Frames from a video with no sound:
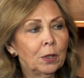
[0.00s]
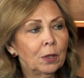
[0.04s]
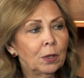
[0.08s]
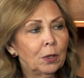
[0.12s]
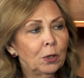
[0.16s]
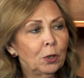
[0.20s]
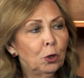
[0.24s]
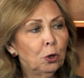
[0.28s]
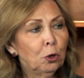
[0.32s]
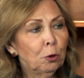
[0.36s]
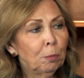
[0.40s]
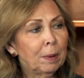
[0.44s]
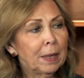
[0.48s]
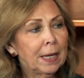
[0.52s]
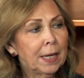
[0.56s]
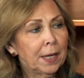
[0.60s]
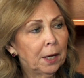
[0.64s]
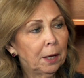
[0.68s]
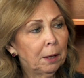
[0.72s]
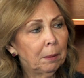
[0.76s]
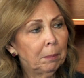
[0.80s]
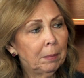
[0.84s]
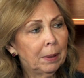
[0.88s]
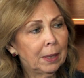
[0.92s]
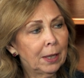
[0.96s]
You're
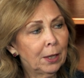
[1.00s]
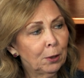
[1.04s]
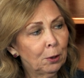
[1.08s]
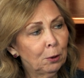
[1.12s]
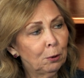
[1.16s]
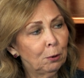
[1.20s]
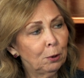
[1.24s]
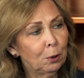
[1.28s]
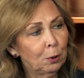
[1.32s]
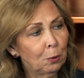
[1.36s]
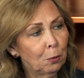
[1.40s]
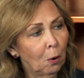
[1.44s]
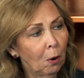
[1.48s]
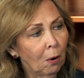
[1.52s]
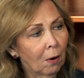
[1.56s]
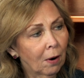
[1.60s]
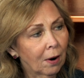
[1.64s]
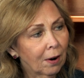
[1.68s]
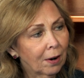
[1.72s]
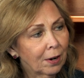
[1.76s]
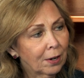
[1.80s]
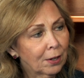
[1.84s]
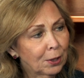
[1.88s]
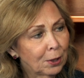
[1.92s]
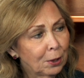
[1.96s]
becoming who you
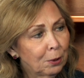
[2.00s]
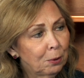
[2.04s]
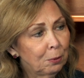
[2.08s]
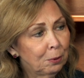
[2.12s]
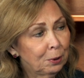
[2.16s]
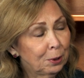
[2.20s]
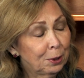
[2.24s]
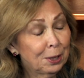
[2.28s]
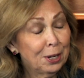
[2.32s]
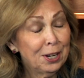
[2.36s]
are. Yeah, you you're